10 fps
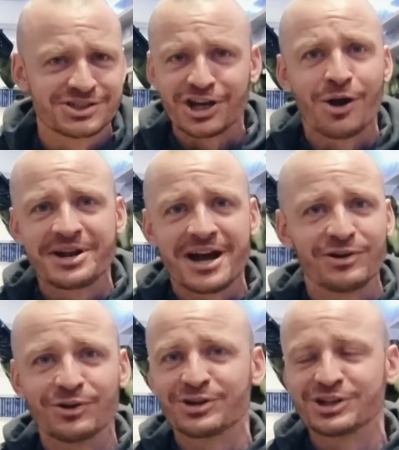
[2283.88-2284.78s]
Just go and have
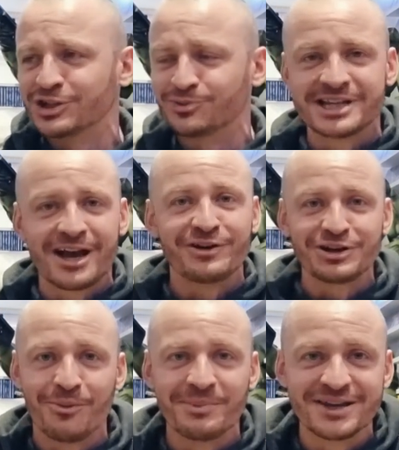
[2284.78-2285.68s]
a look and you would
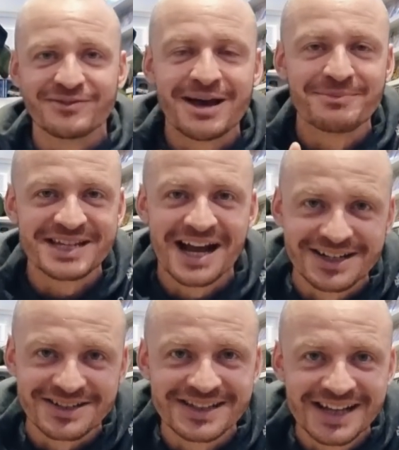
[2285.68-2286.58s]
definitely not believe in
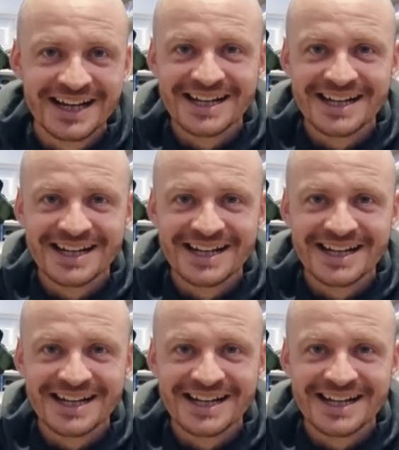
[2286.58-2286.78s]
empty-handed.